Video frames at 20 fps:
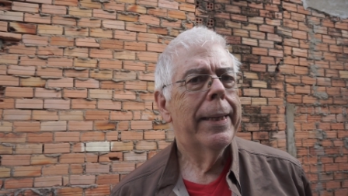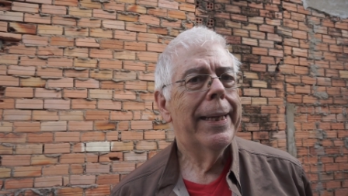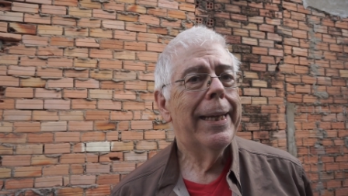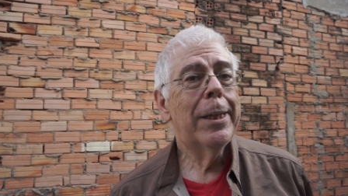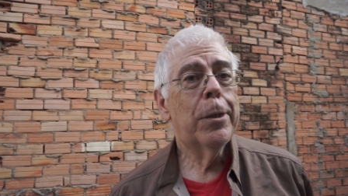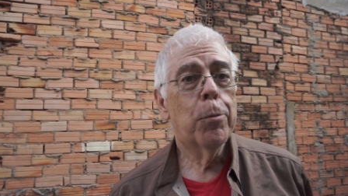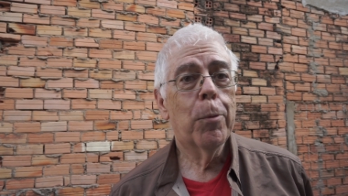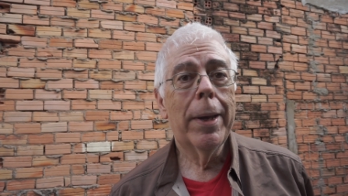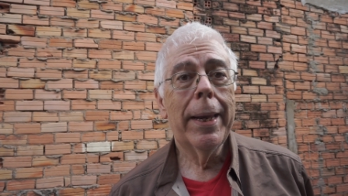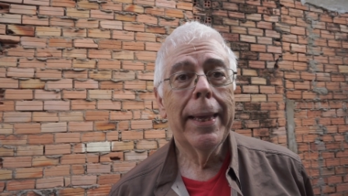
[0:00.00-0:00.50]

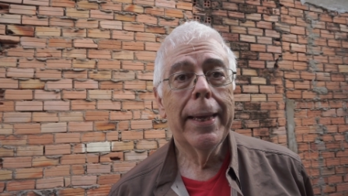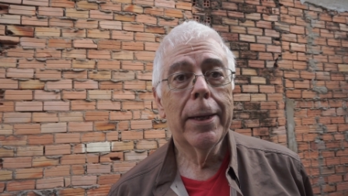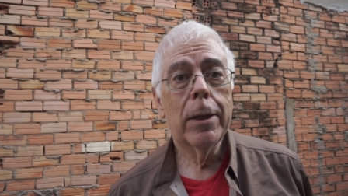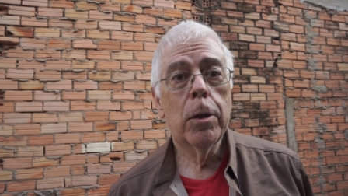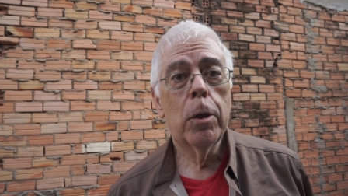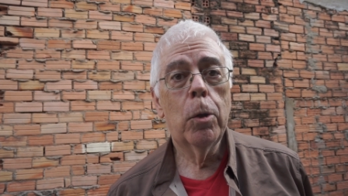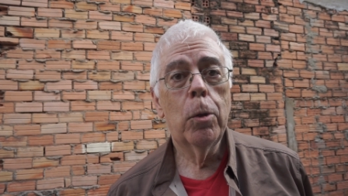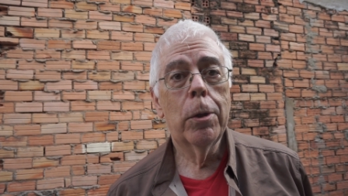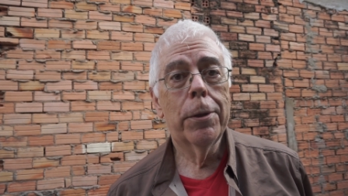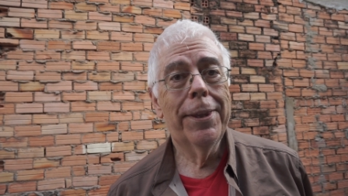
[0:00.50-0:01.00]
It's really a
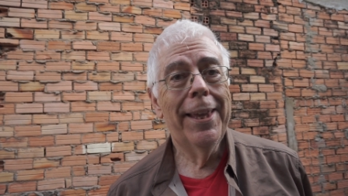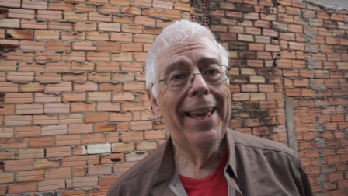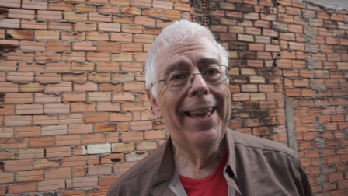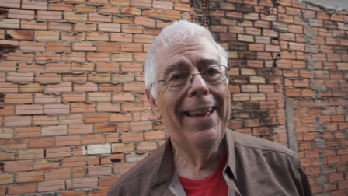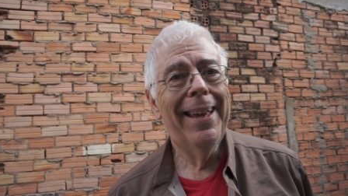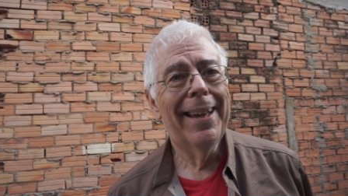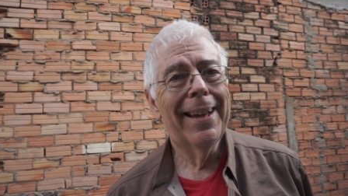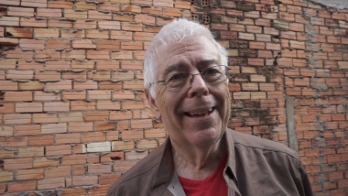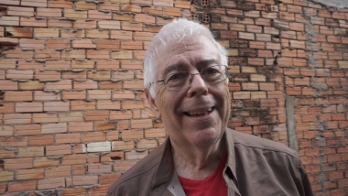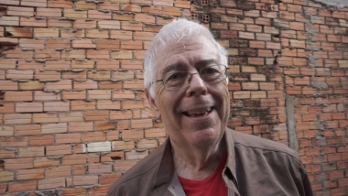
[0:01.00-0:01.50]
cool
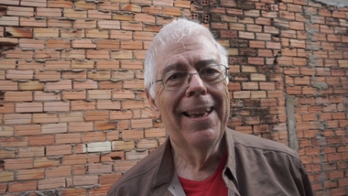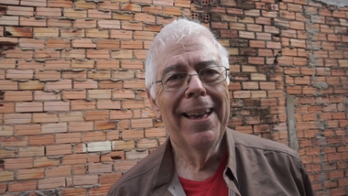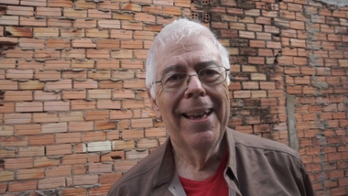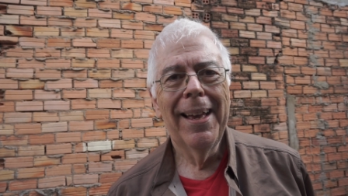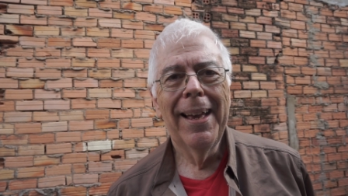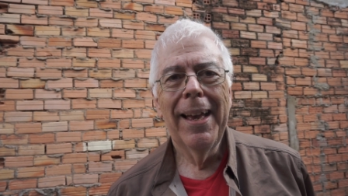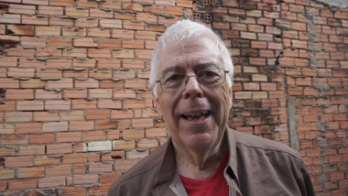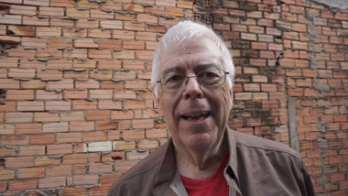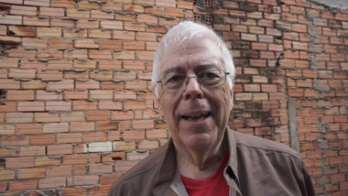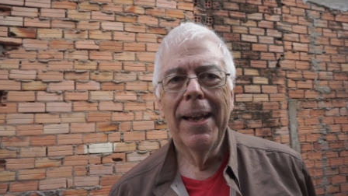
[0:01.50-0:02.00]
thing.
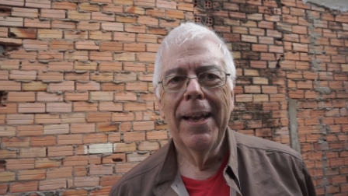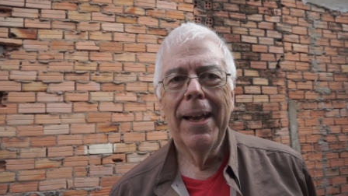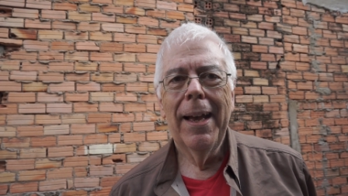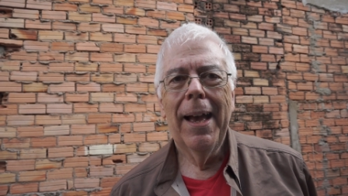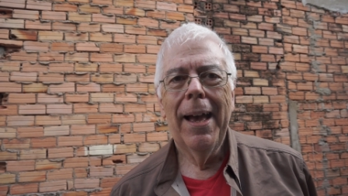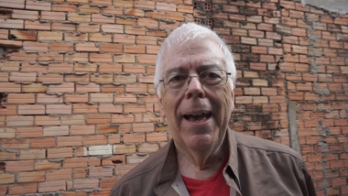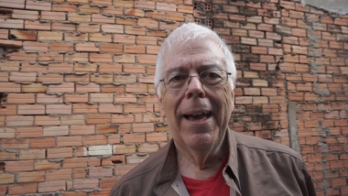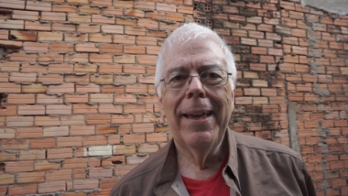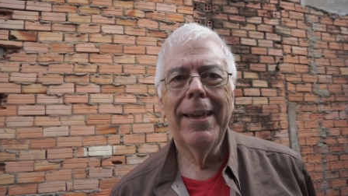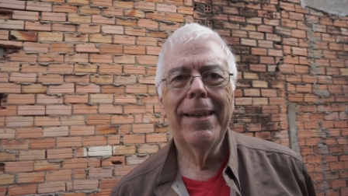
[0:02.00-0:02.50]

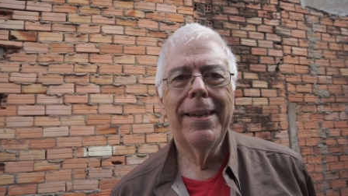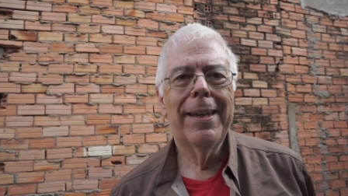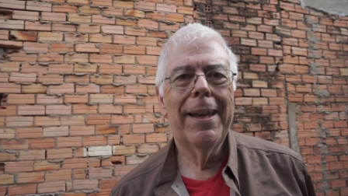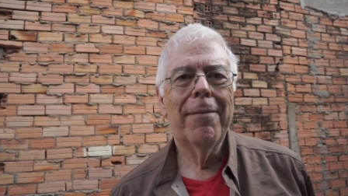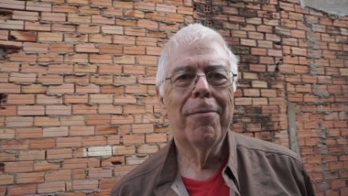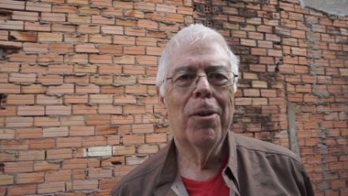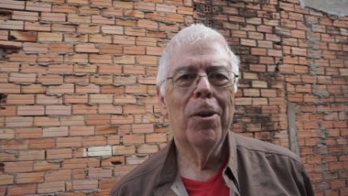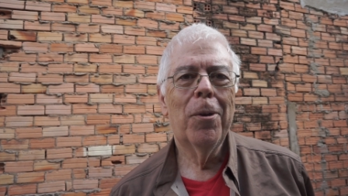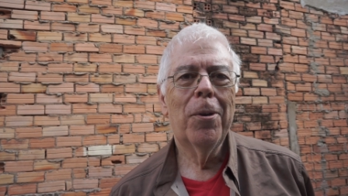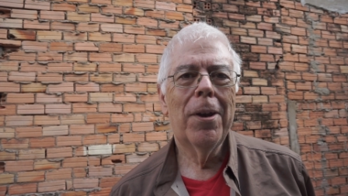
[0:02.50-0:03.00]
I had
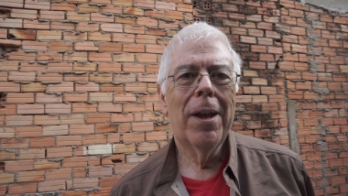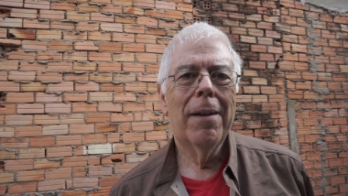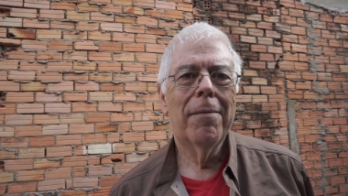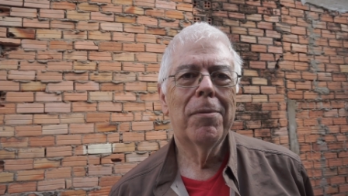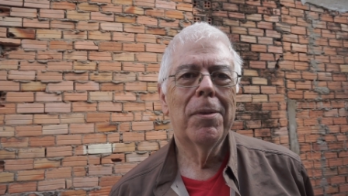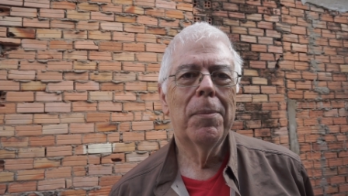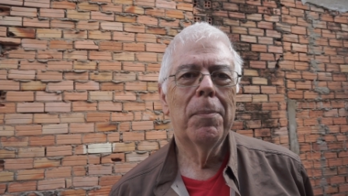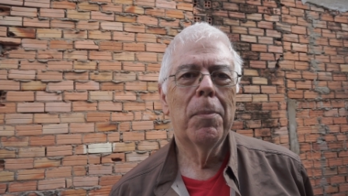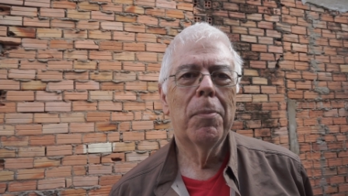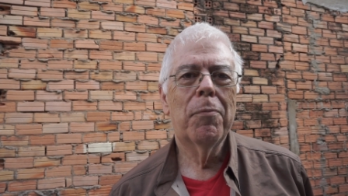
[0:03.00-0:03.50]
never heard
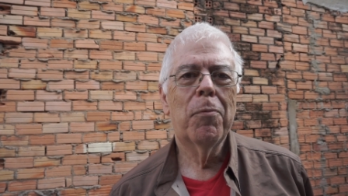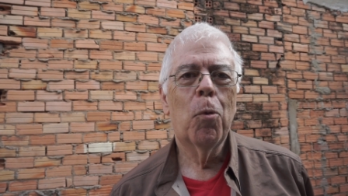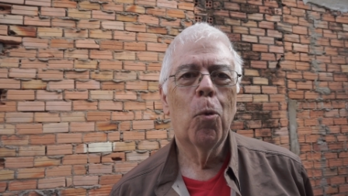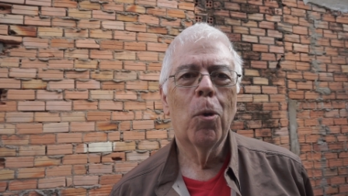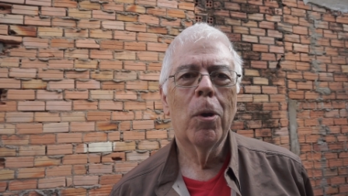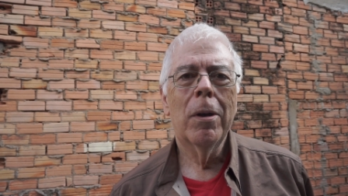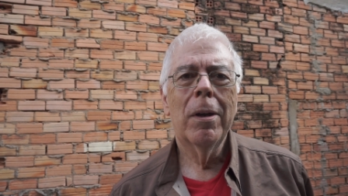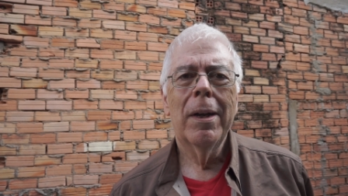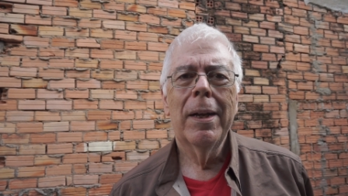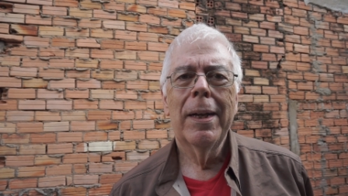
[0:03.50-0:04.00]
of it
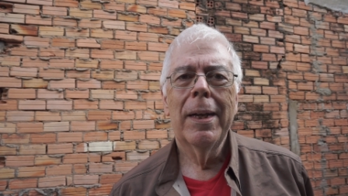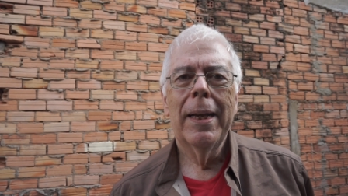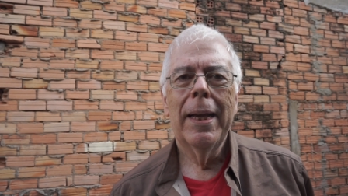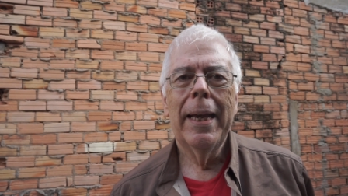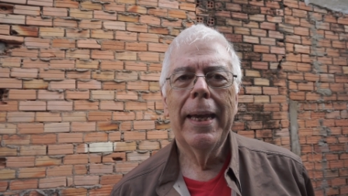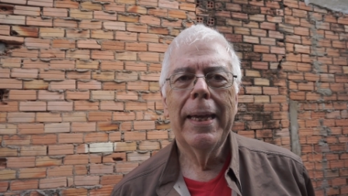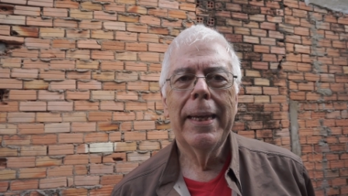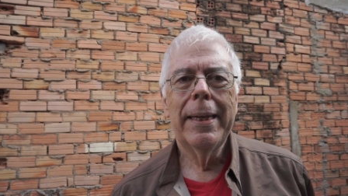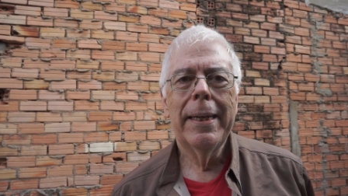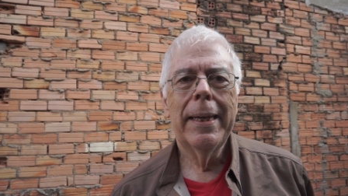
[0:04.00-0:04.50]
before,
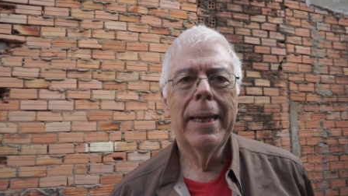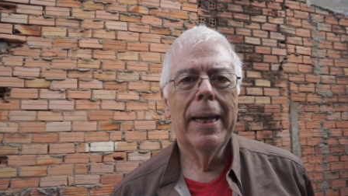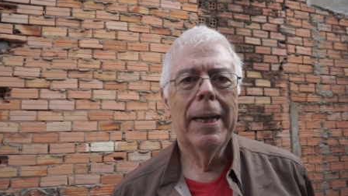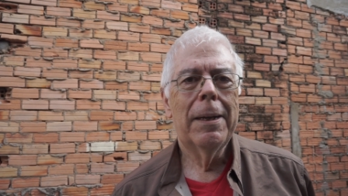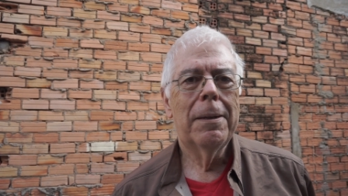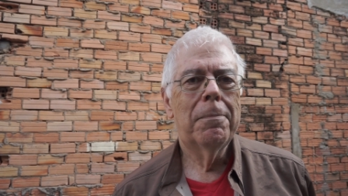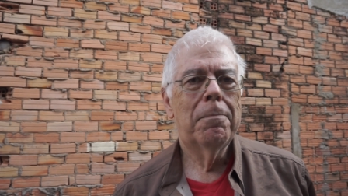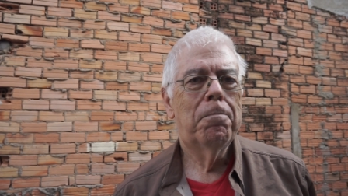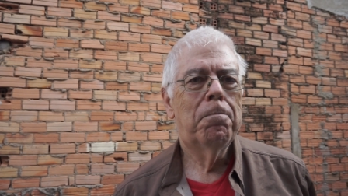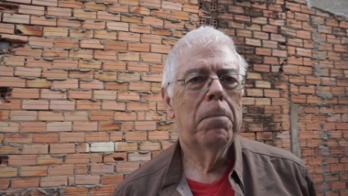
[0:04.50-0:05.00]
and
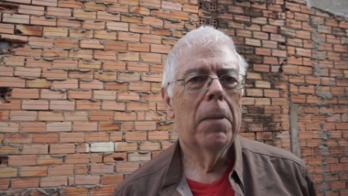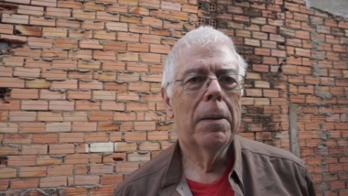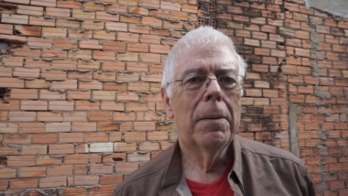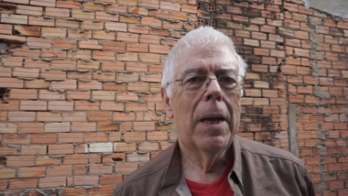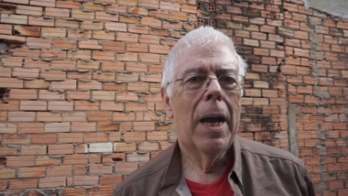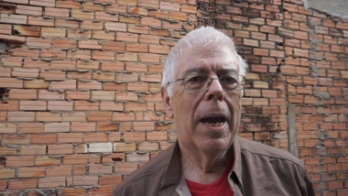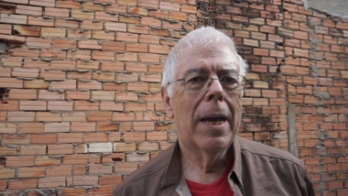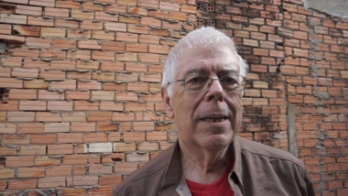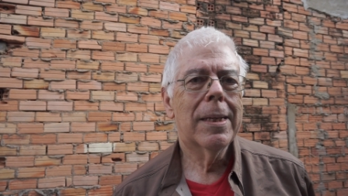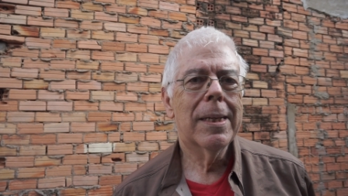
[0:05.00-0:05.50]

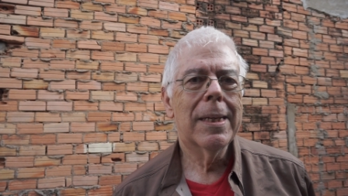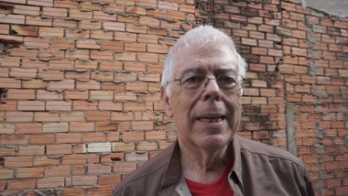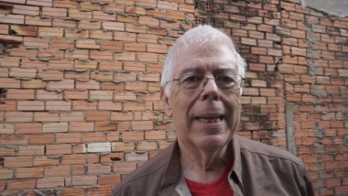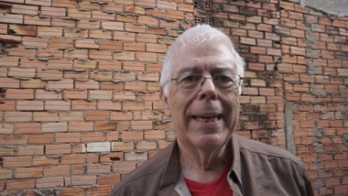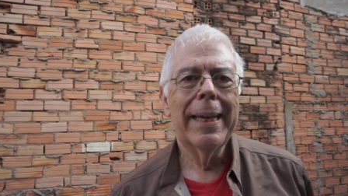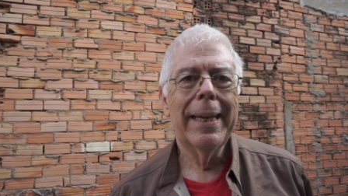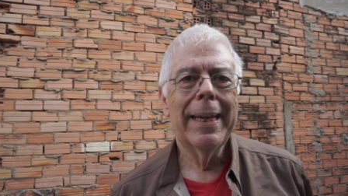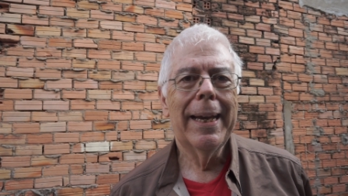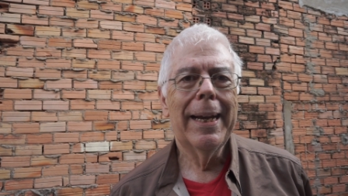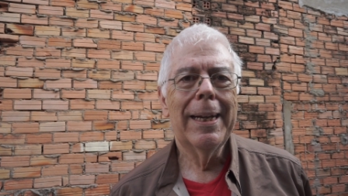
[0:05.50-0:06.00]

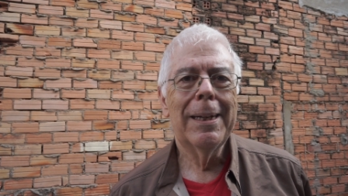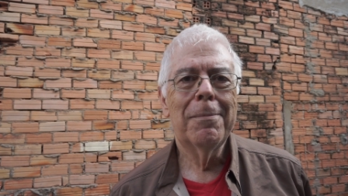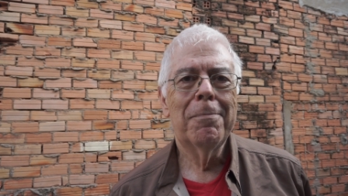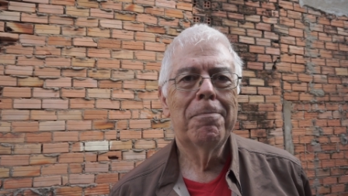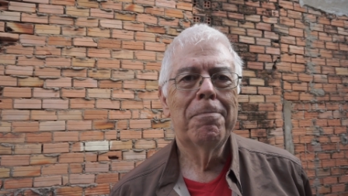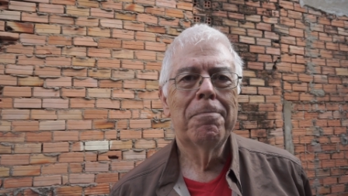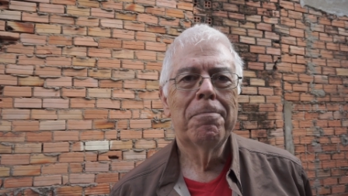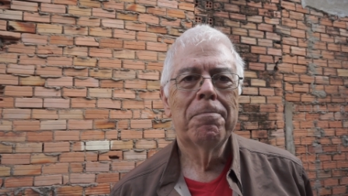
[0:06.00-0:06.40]
honestly, I